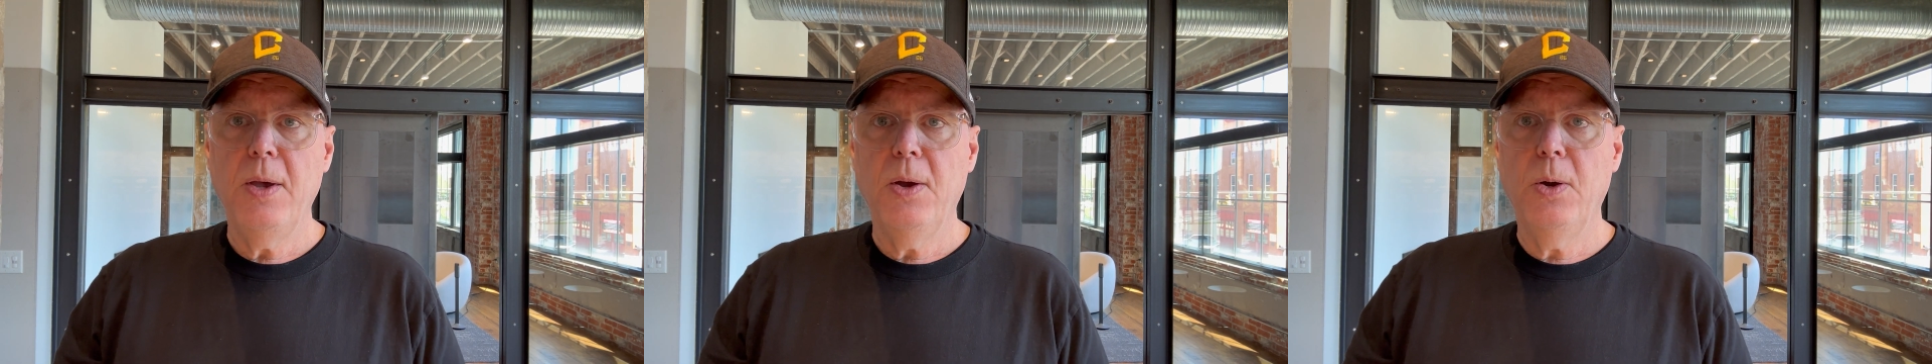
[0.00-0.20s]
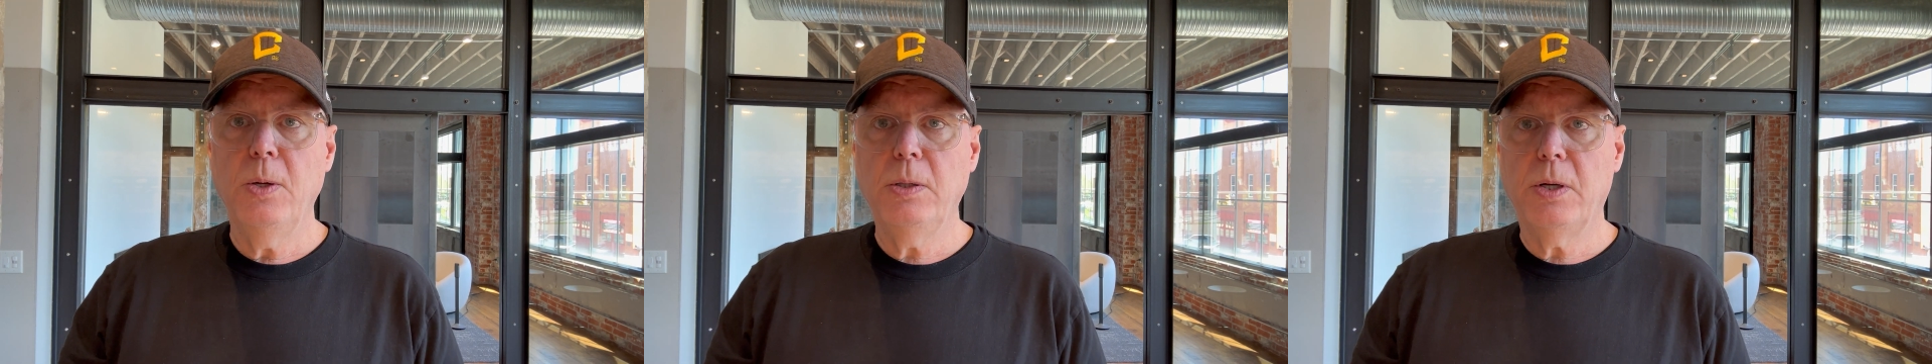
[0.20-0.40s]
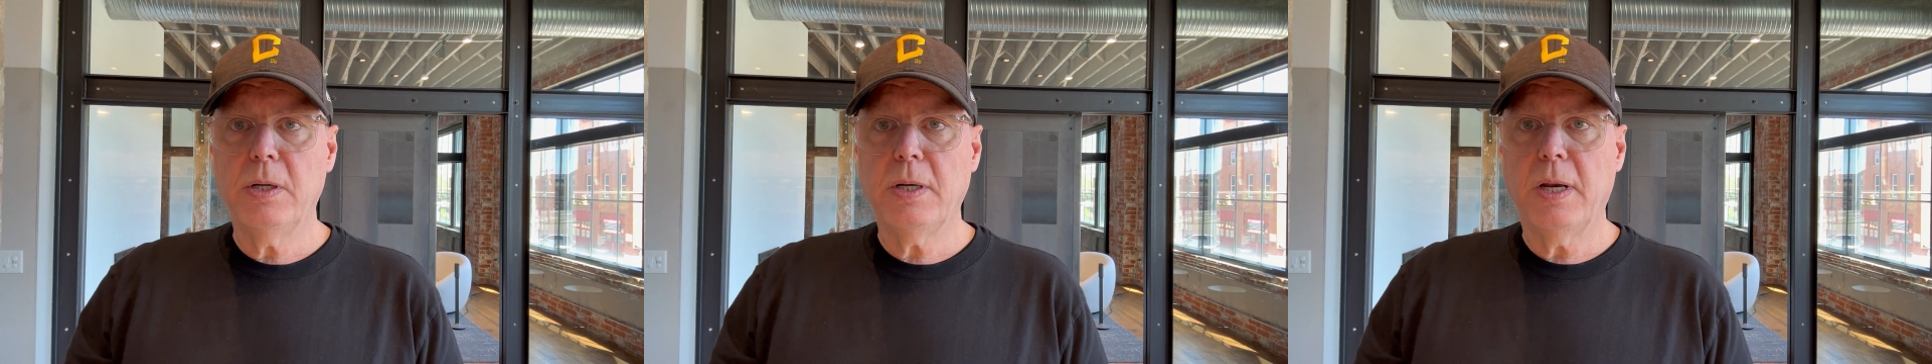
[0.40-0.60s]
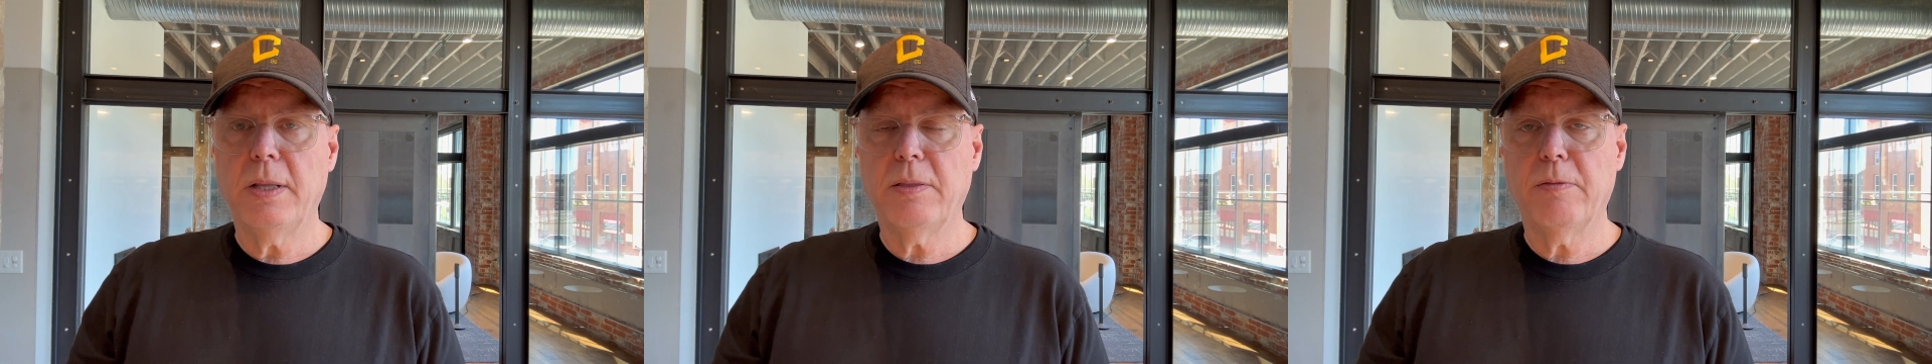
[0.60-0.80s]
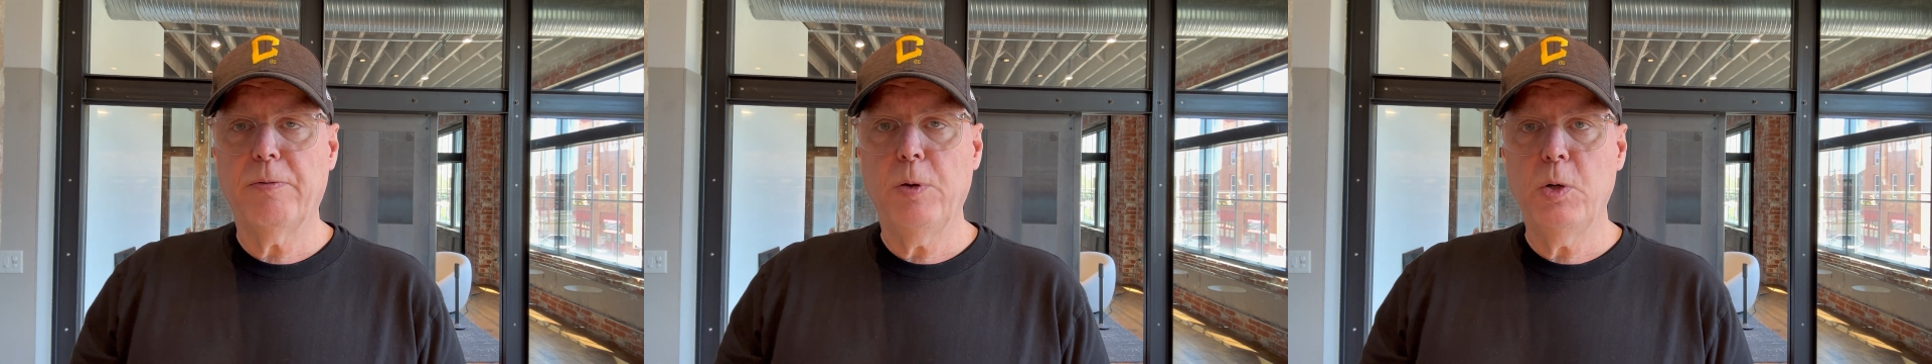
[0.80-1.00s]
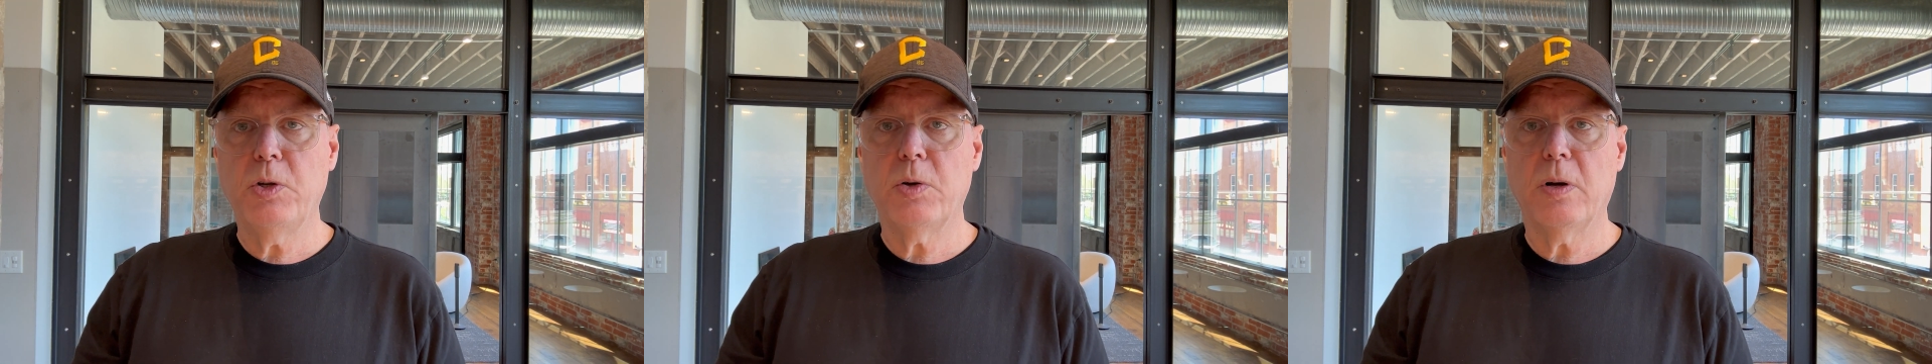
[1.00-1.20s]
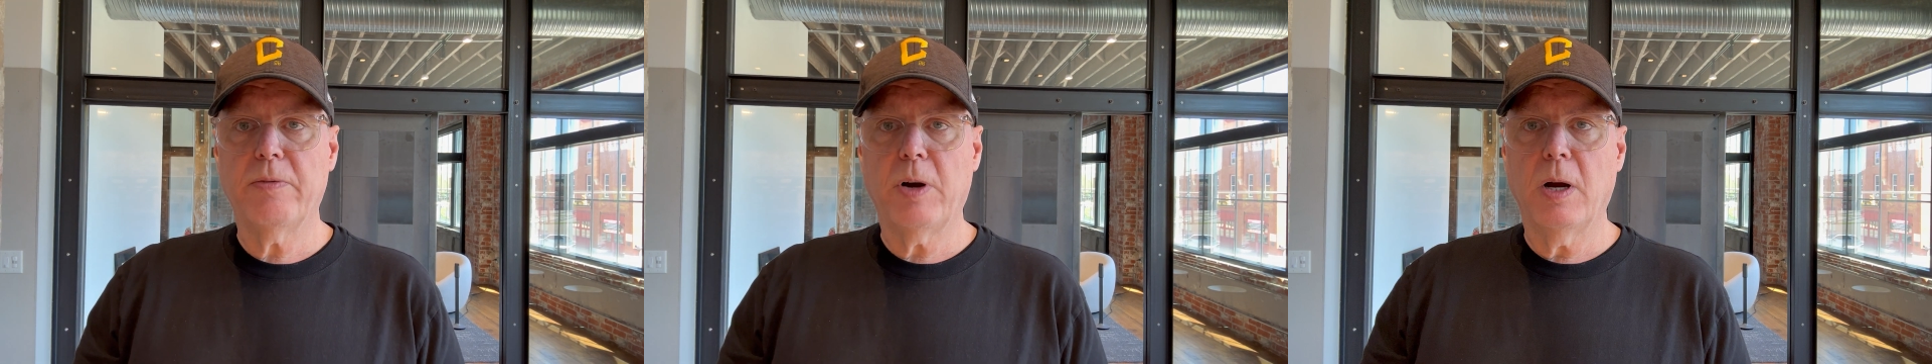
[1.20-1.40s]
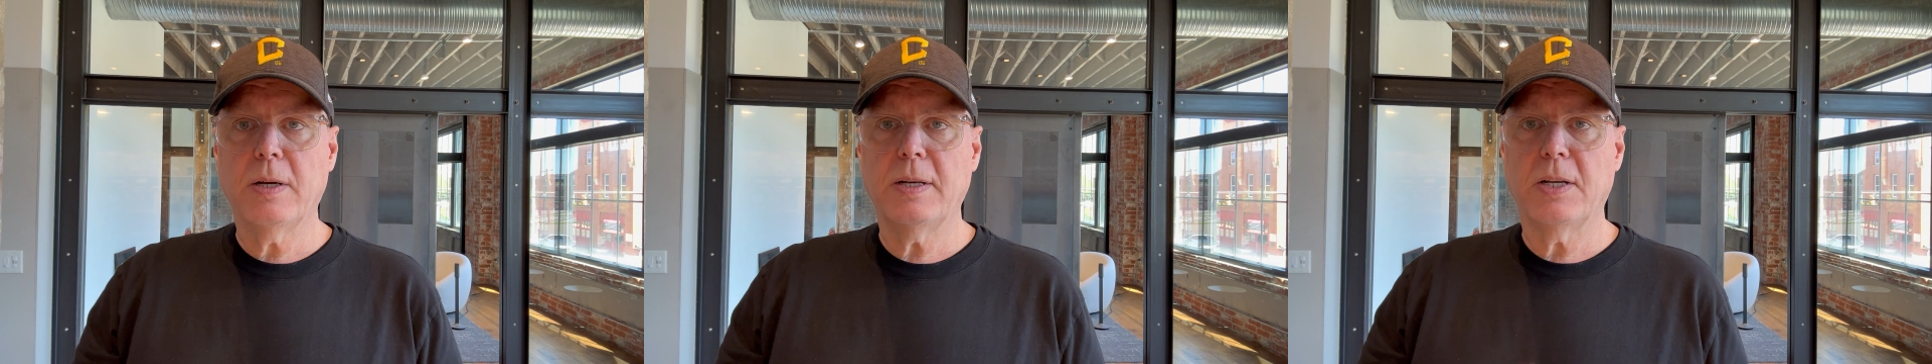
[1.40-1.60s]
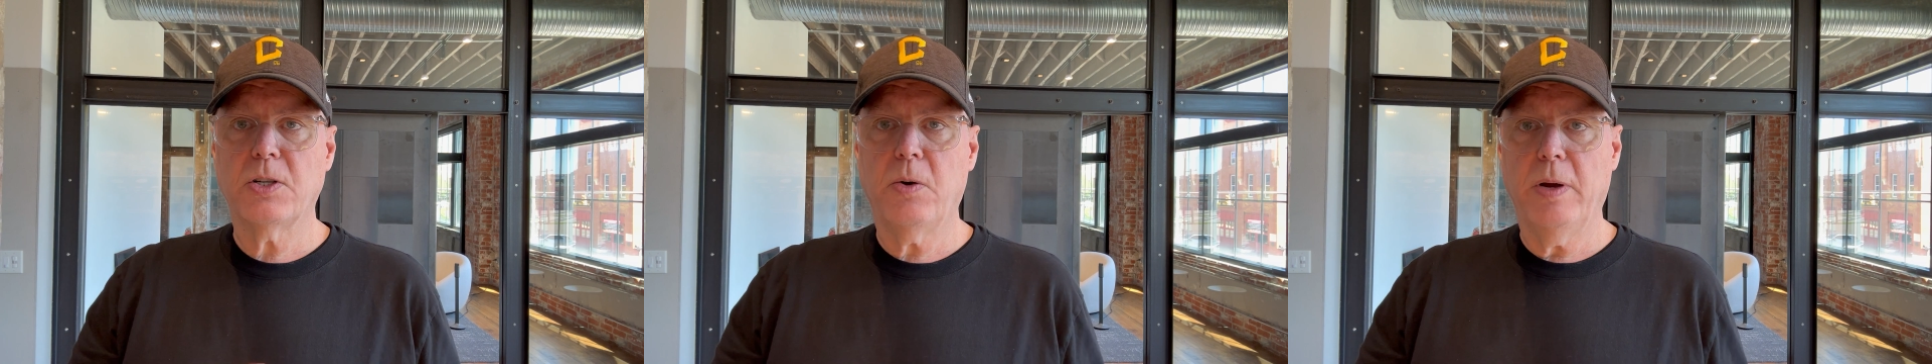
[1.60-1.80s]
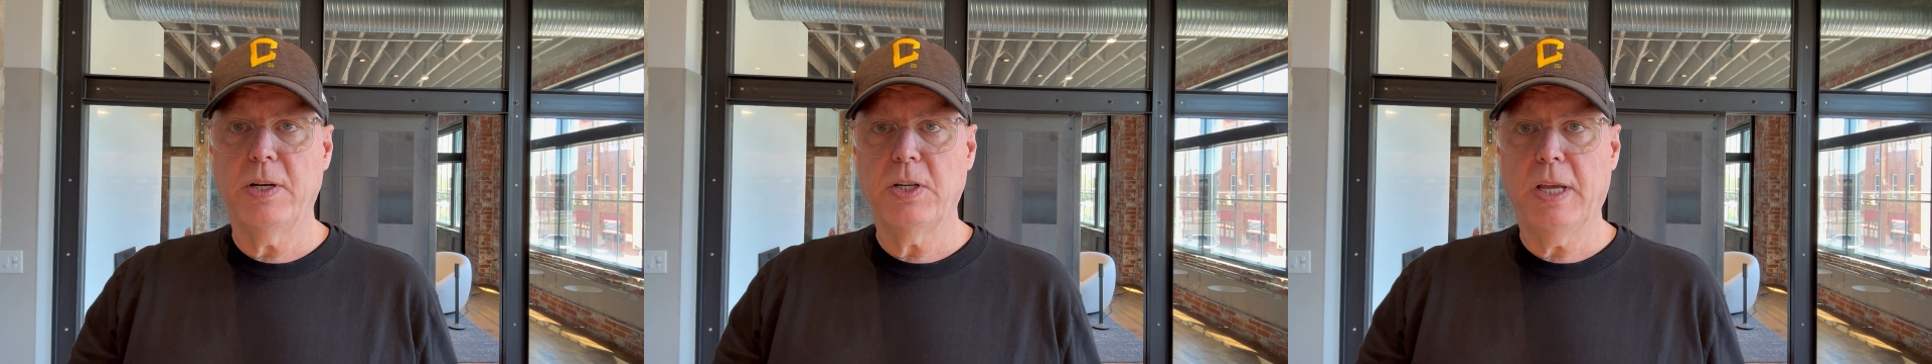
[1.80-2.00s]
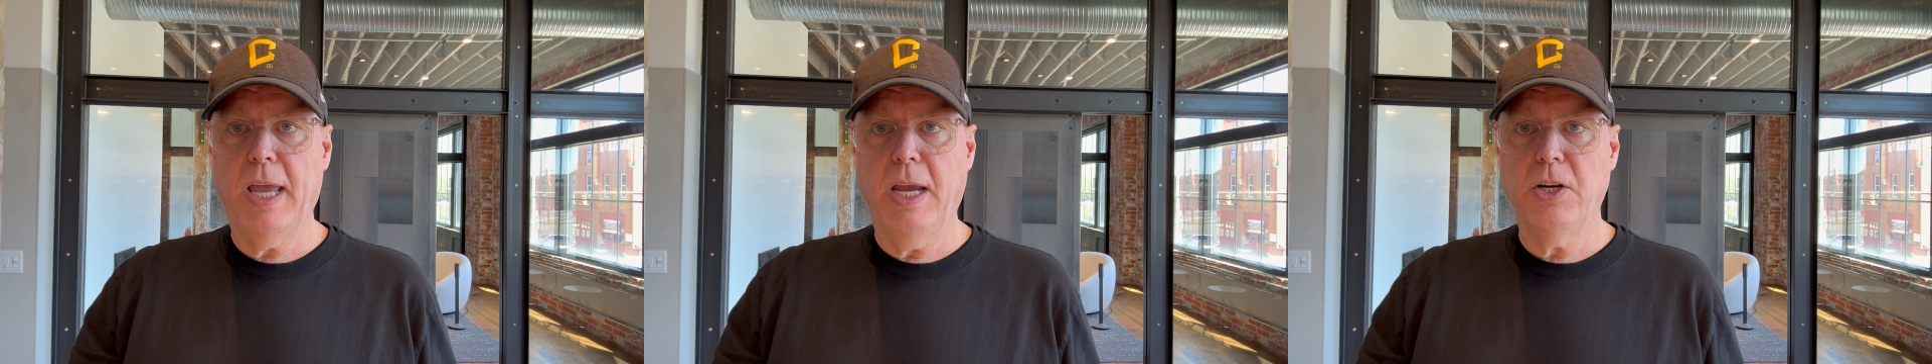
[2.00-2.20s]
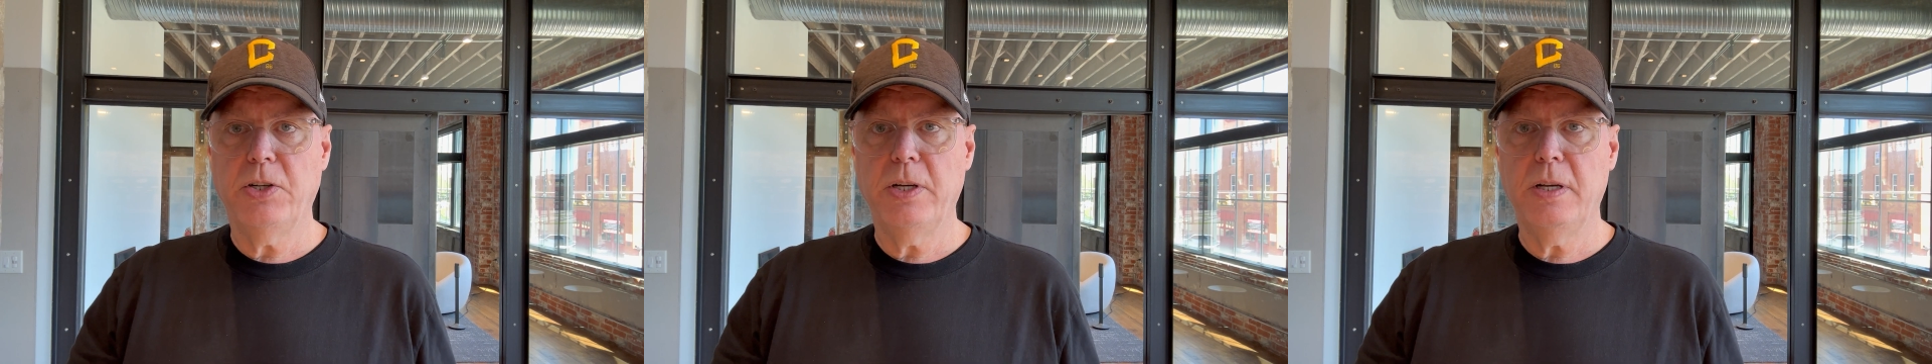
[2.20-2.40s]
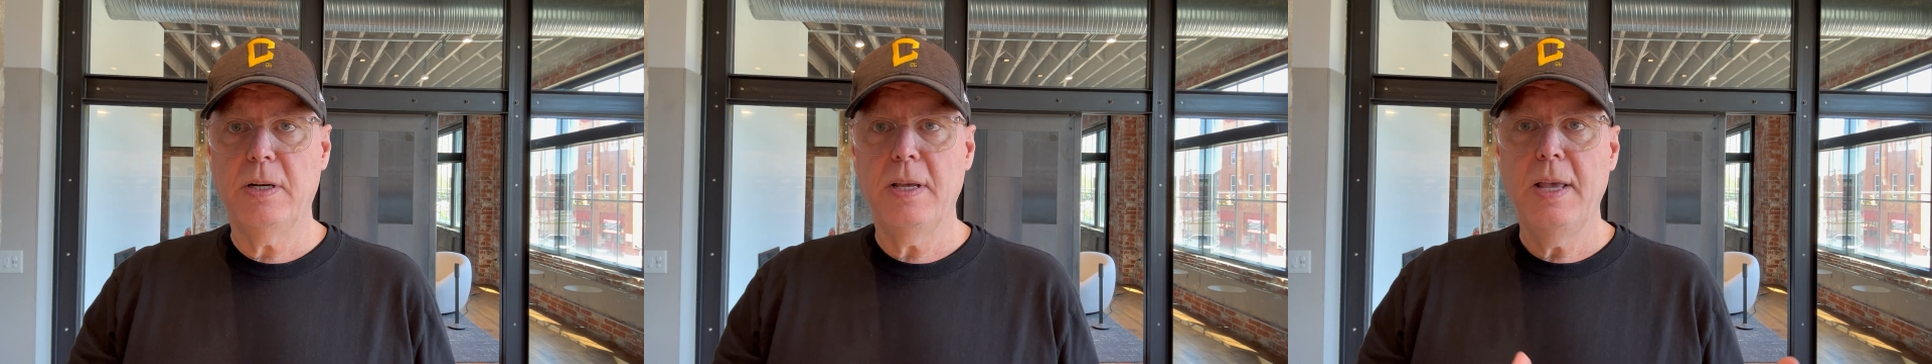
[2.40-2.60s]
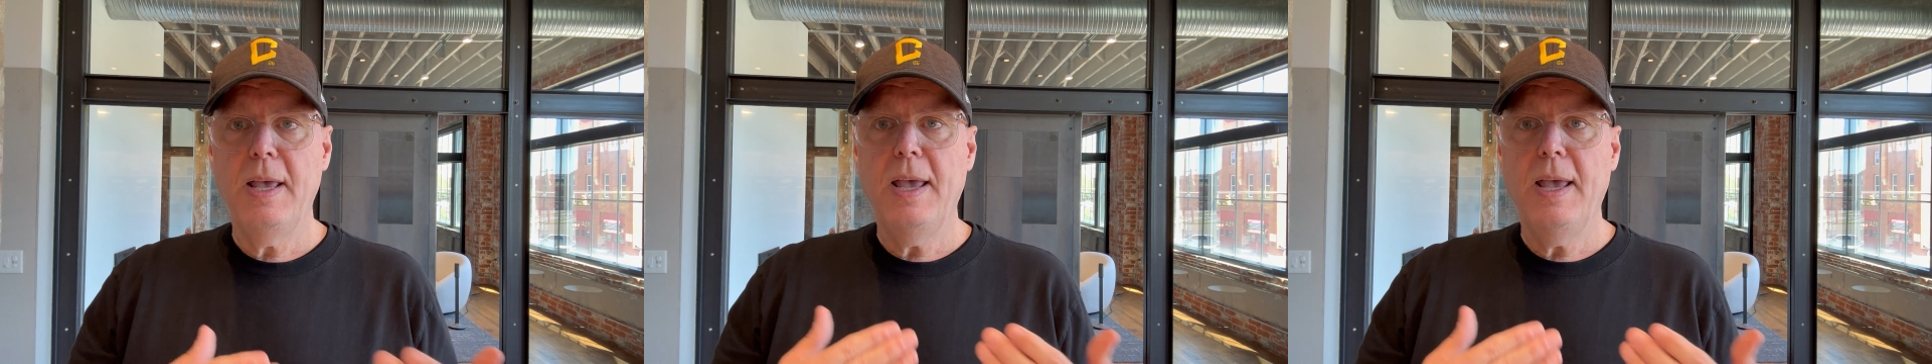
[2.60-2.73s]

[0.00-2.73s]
who looked at the future of architectural education